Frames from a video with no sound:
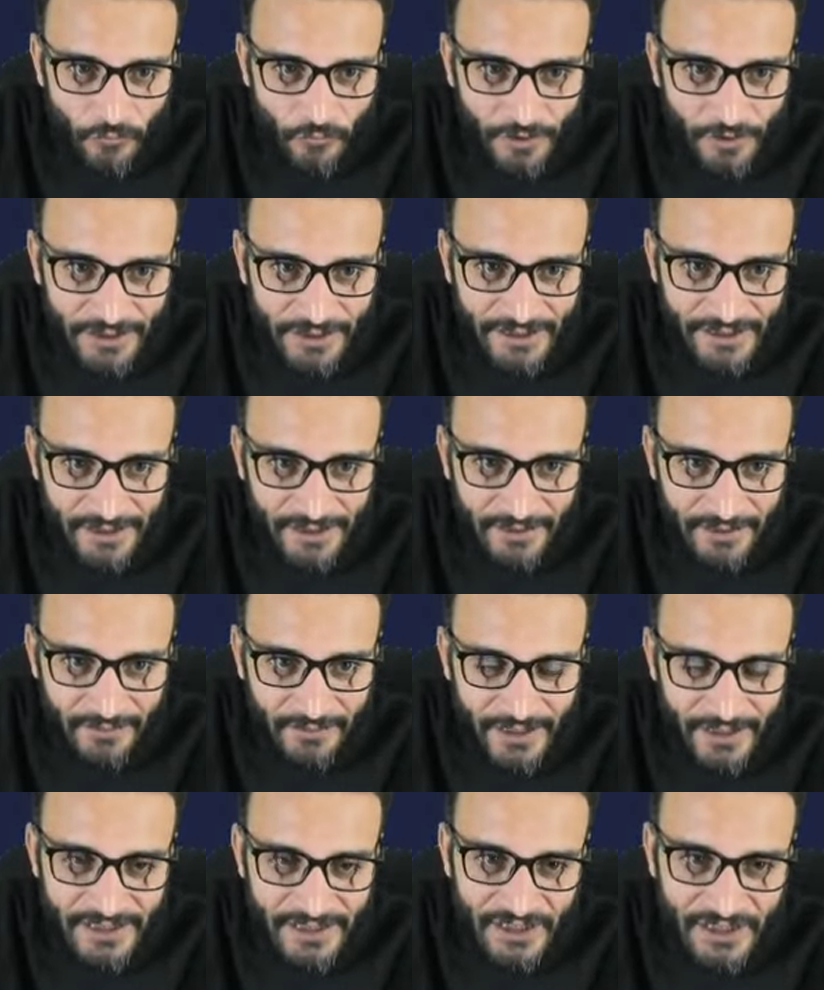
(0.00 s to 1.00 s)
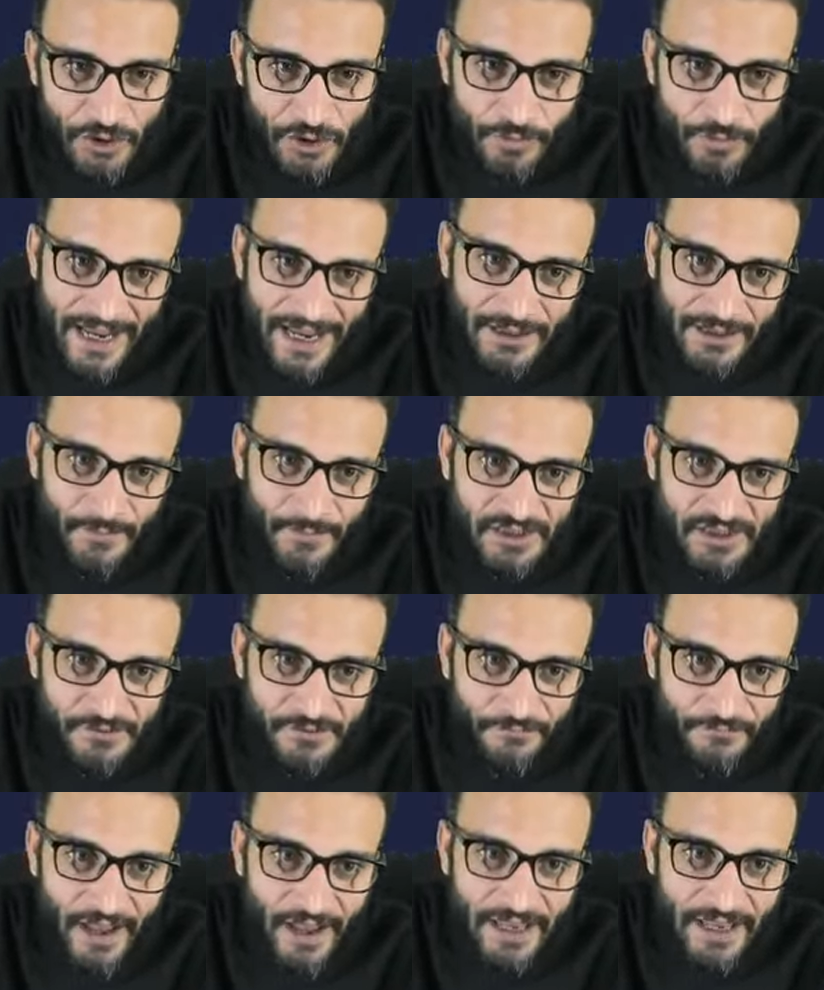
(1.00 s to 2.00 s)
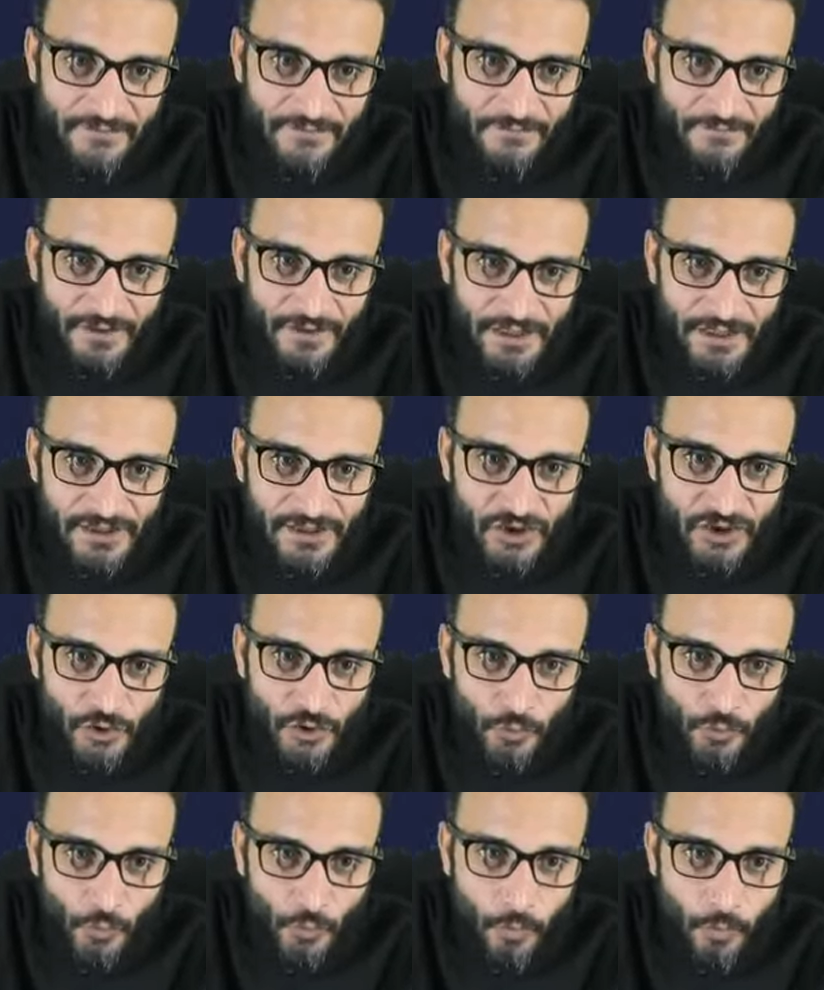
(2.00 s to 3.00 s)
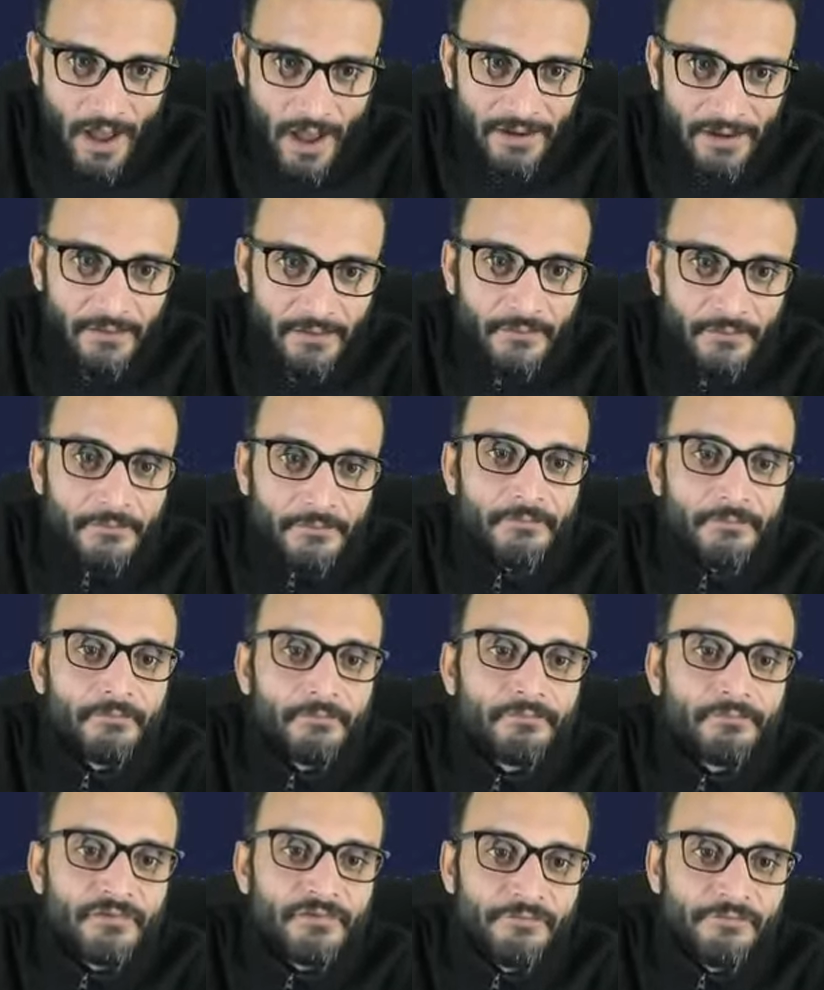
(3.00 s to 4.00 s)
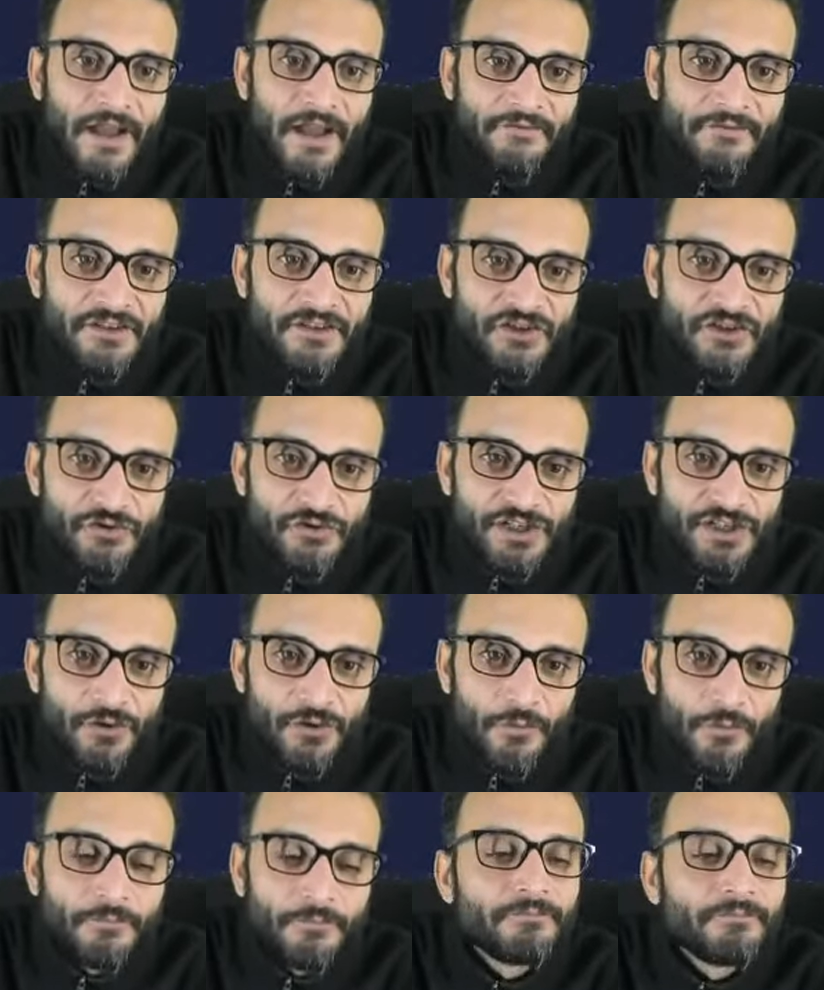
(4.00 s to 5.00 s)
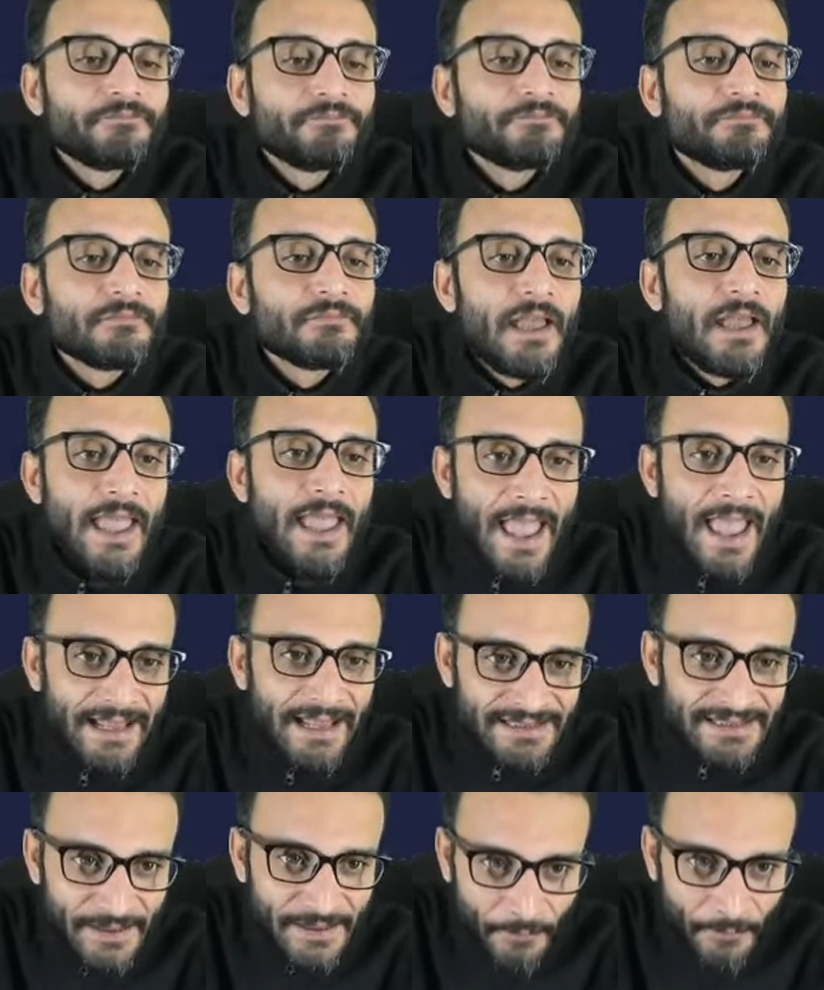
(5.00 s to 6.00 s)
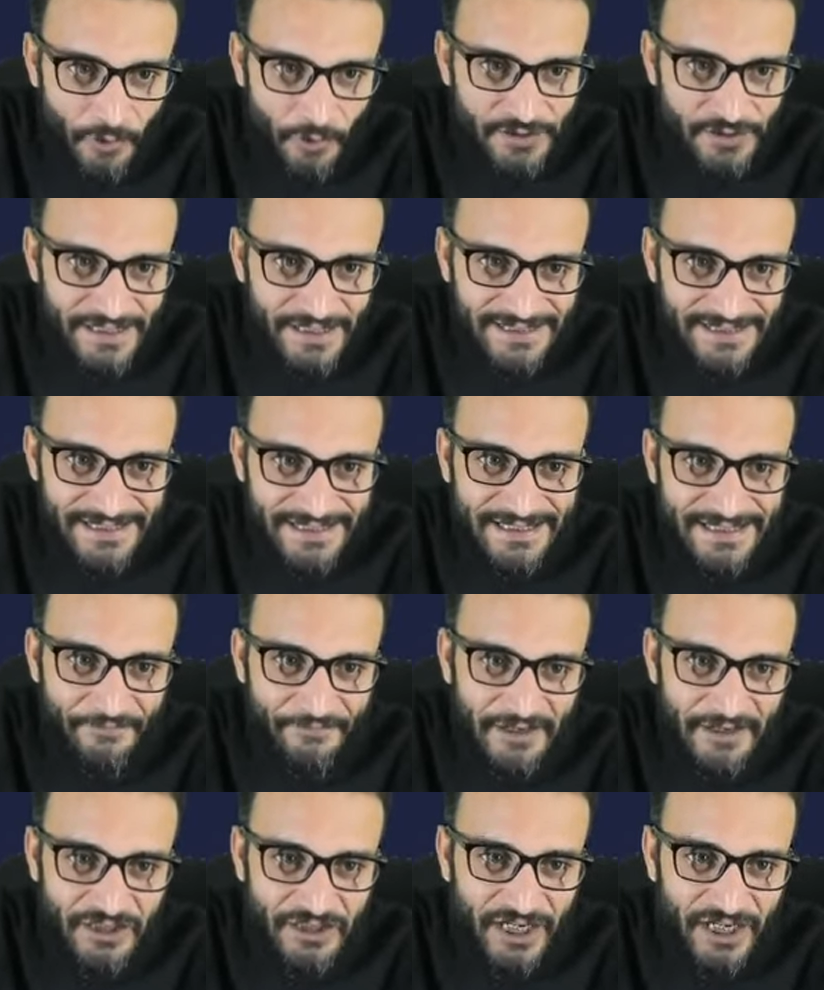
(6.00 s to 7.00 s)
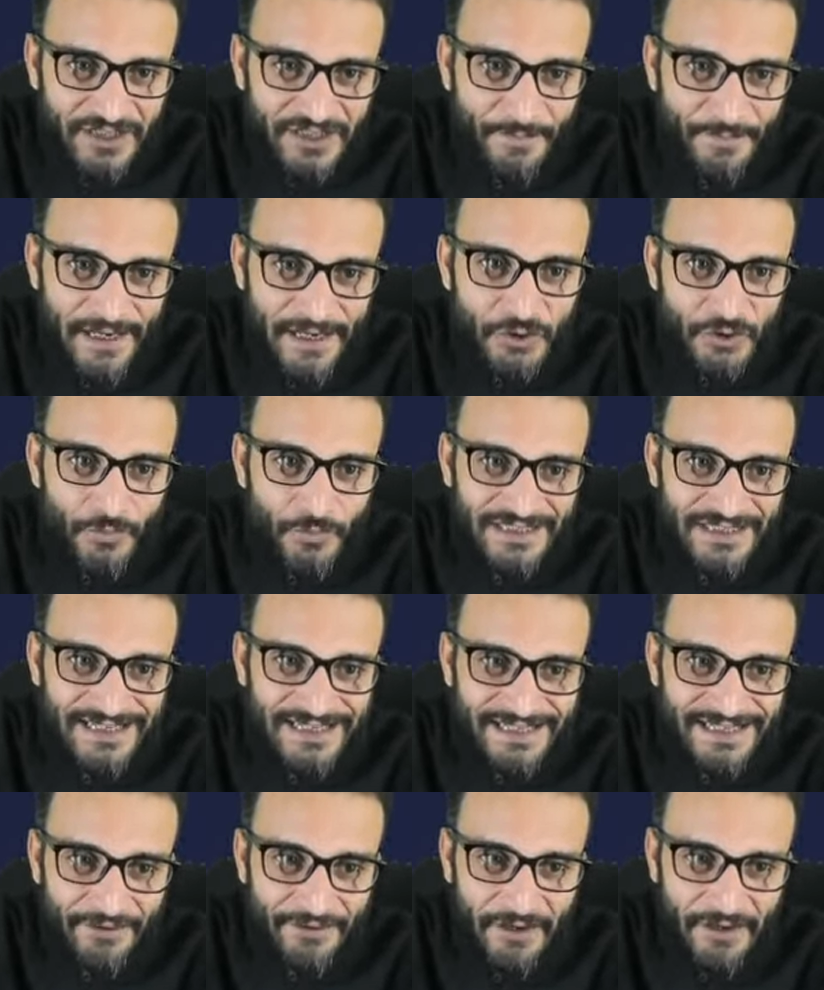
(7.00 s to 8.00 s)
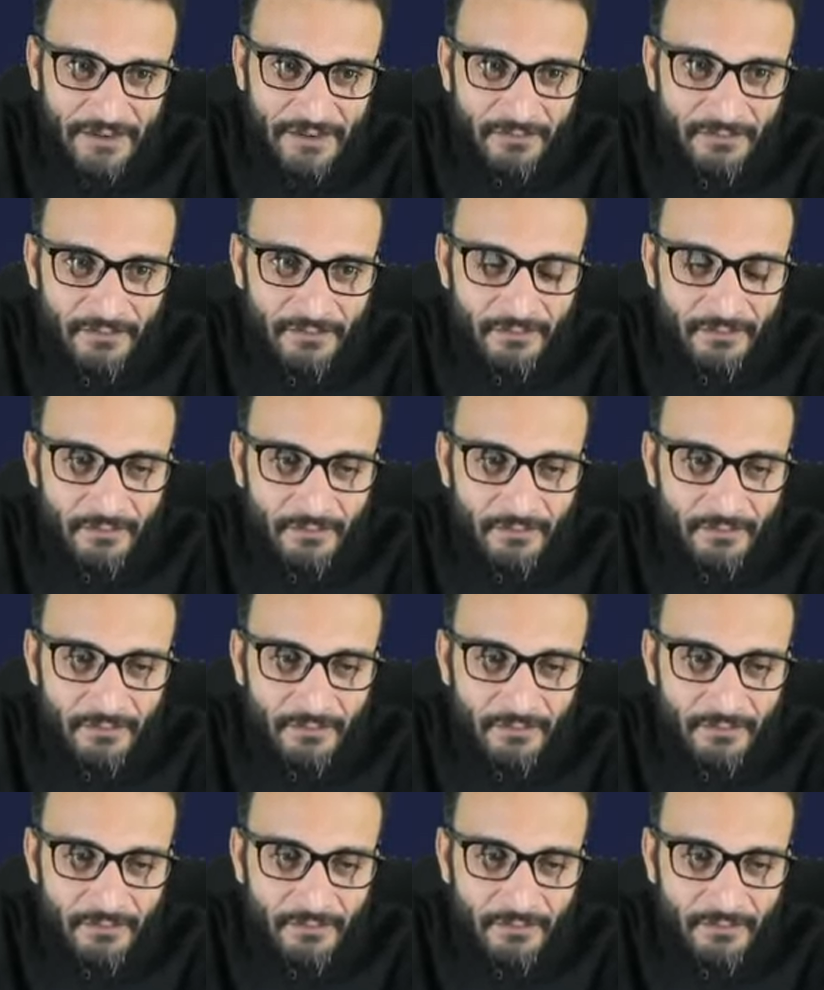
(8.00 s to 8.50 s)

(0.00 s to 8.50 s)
over here is unanimous. 5-1. 5-0. And suppose there is a 7-judge bench which has given